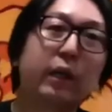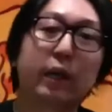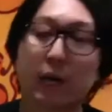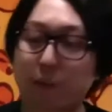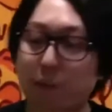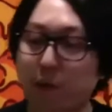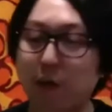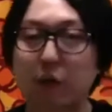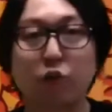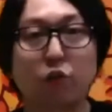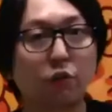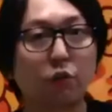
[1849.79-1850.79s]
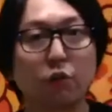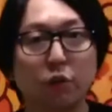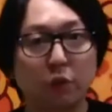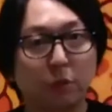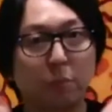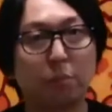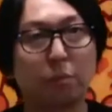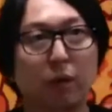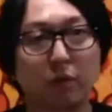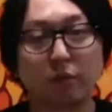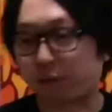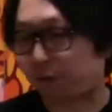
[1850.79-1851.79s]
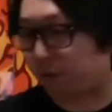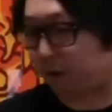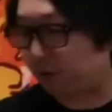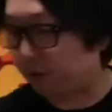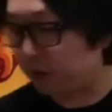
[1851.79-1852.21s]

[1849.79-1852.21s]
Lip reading: it requires two processes.